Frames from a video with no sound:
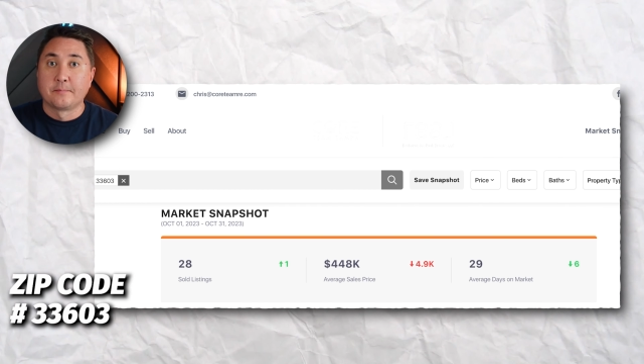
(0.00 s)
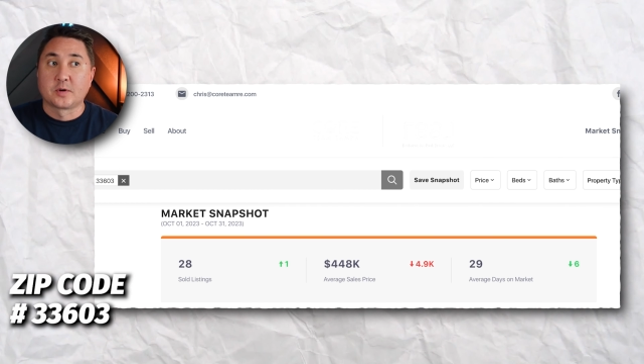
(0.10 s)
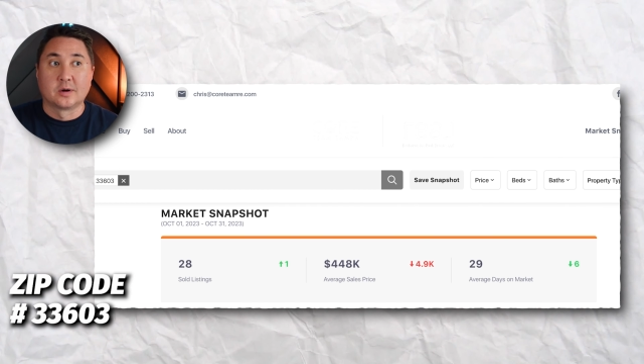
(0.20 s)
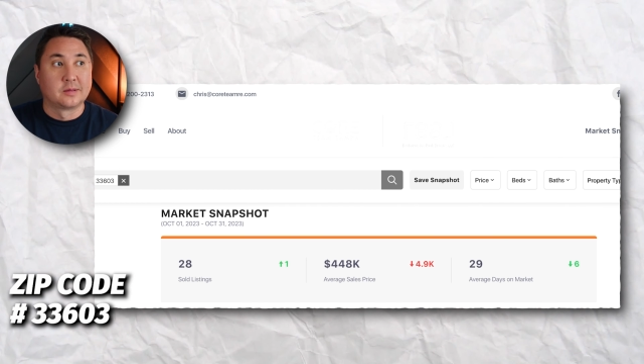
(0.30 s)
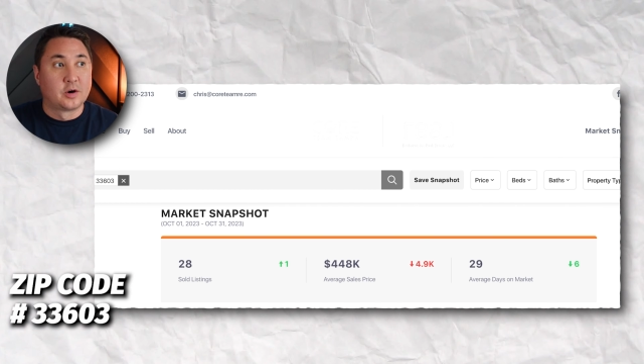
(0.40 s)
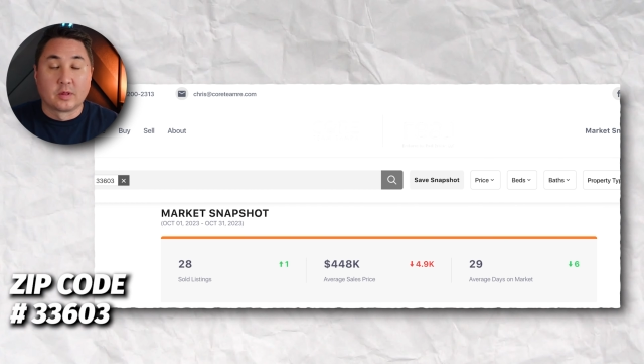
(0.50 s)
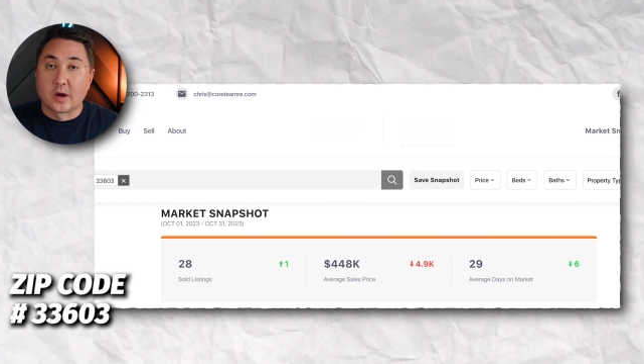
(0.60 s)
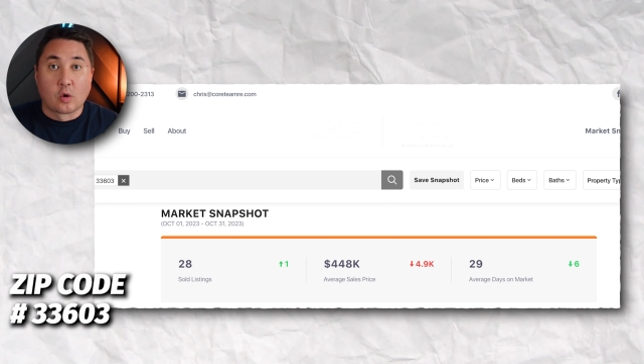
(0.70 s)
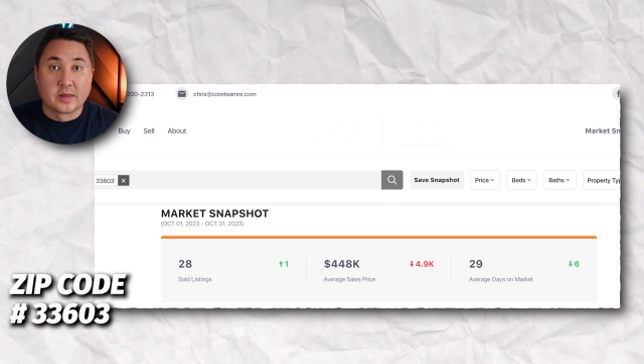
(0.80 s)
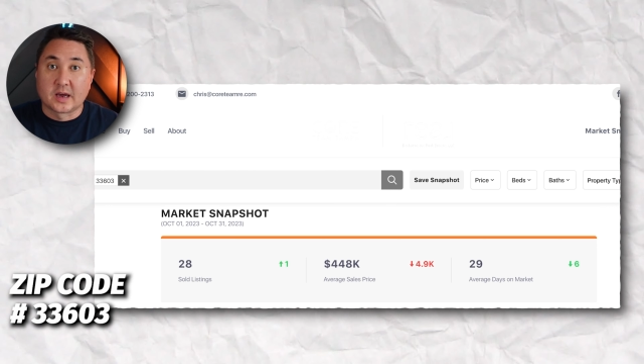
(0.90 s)
You're literally
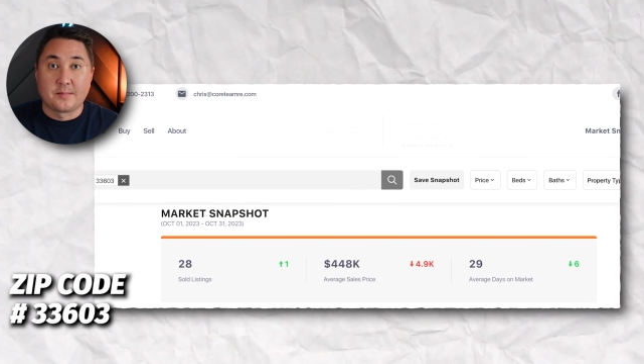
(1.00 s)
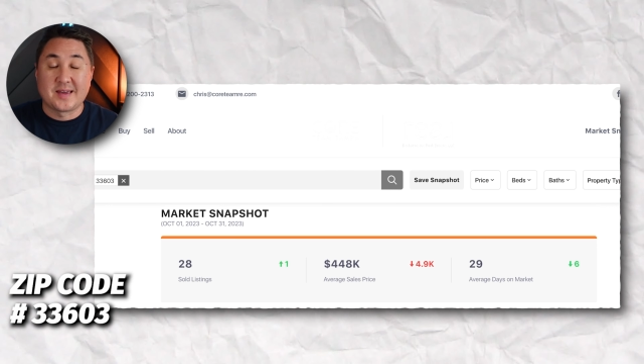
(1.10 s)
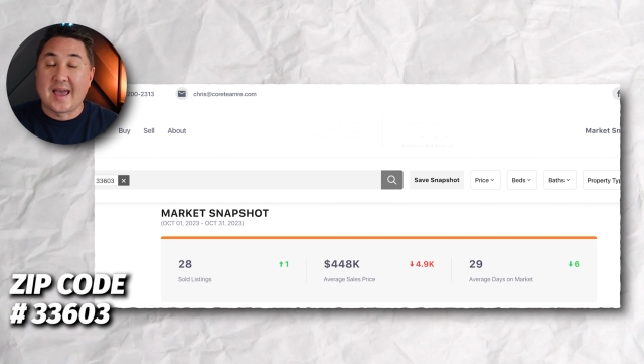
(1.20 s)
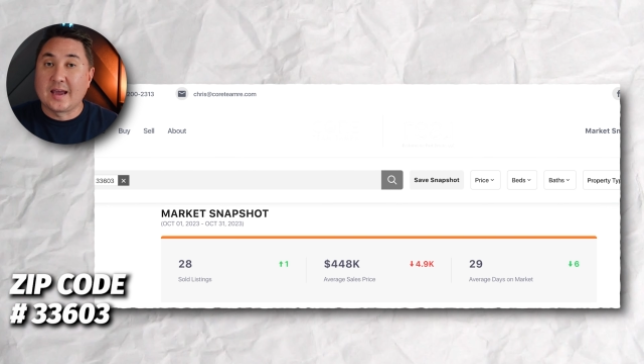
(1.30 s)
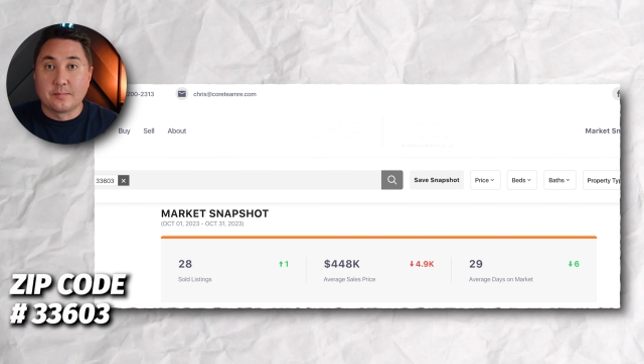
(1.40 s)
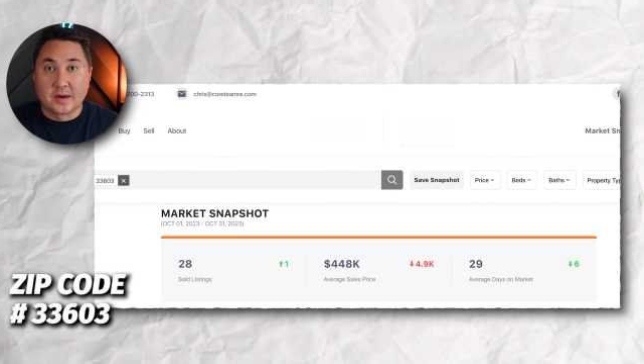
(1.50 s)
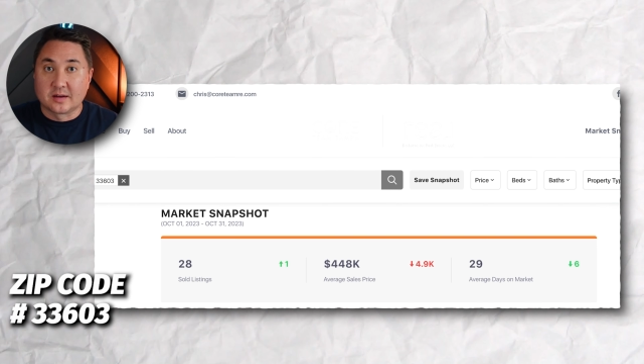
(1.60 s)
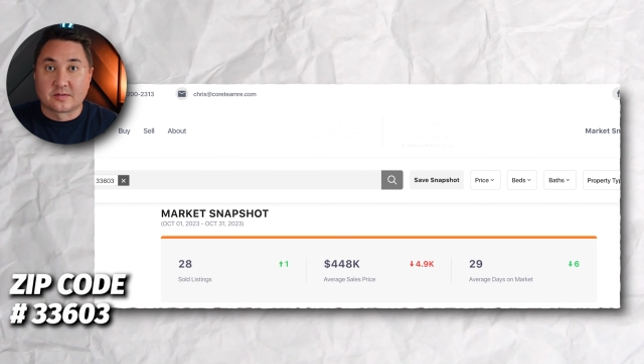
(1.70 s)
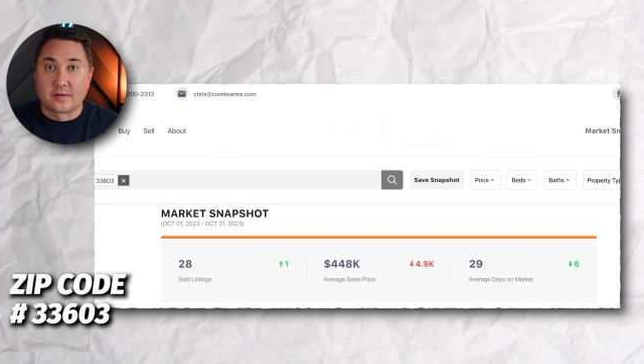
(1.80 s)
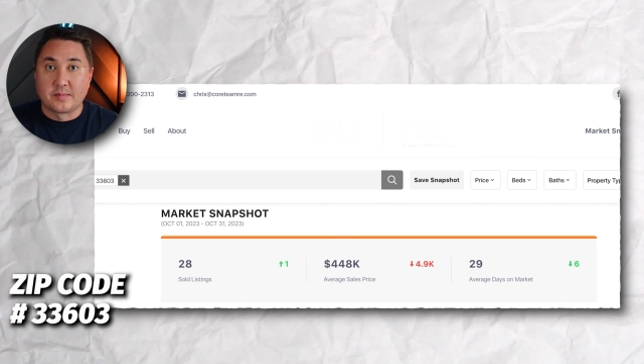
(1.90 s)
only going to be 8
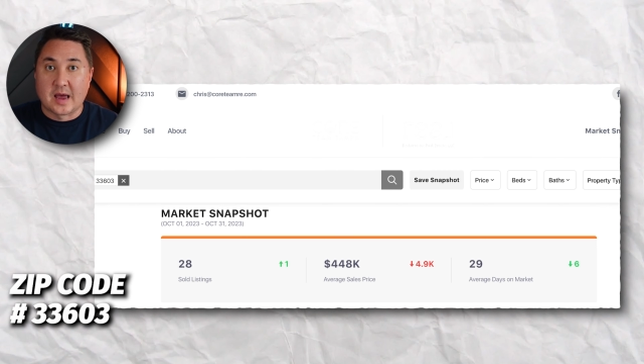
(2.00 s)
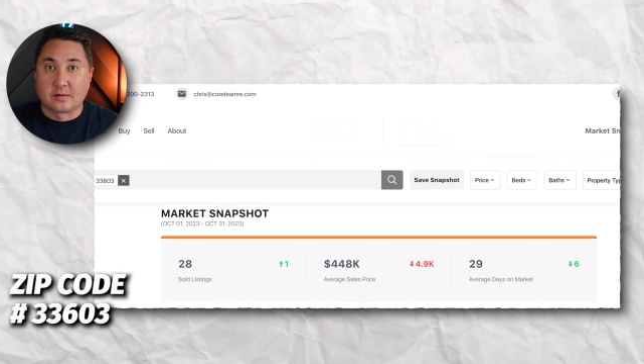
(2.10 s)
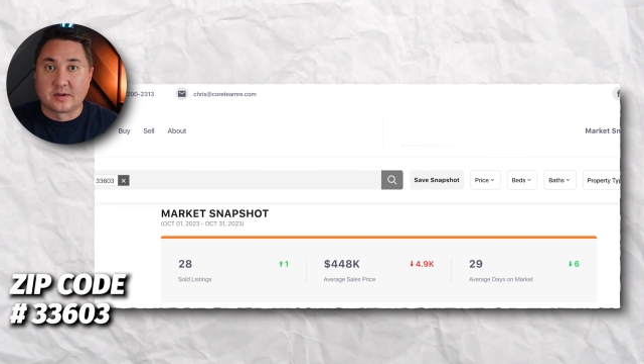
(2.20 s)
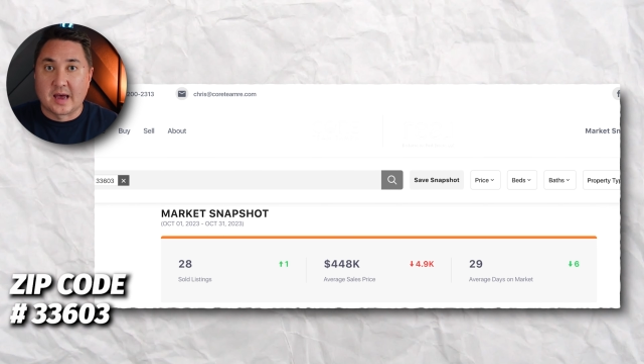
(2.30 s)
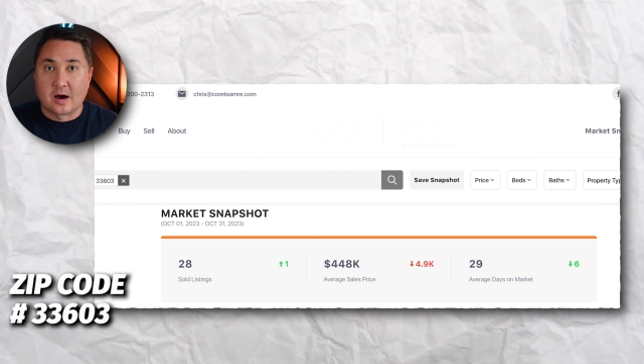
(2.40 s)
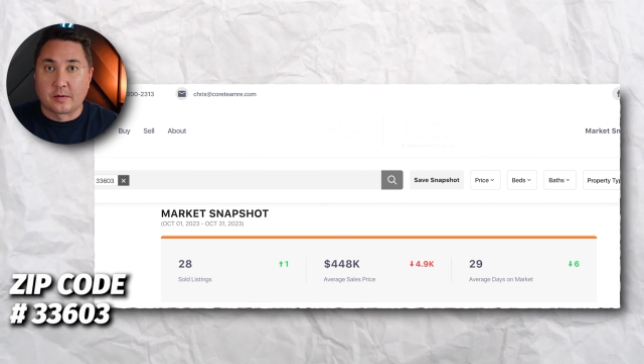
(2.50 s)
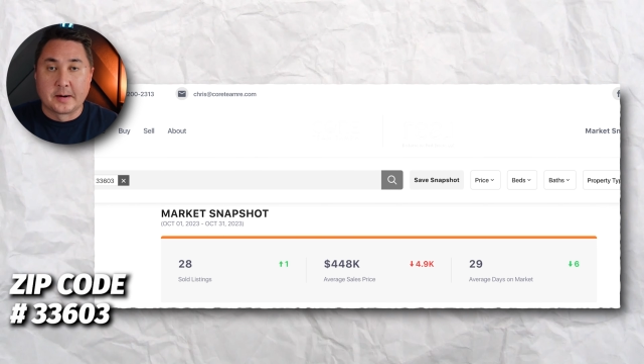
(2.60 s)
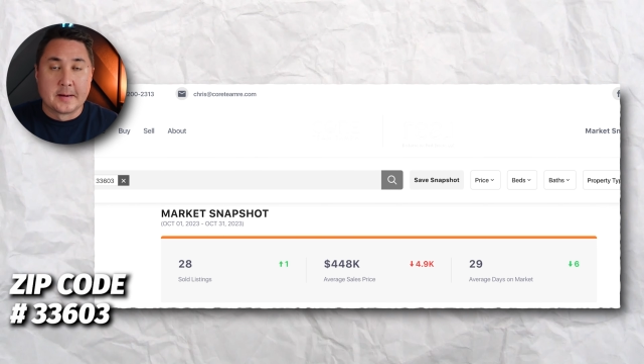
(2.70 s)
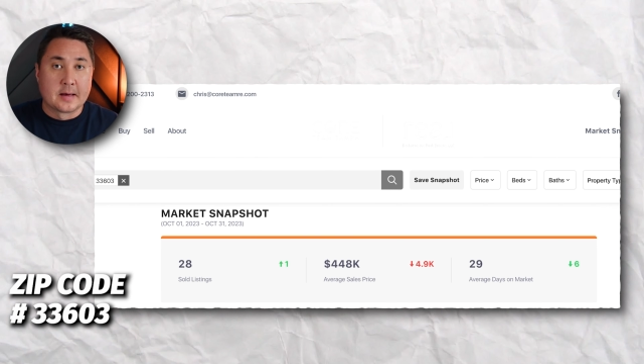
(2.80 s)
minutes from downtown,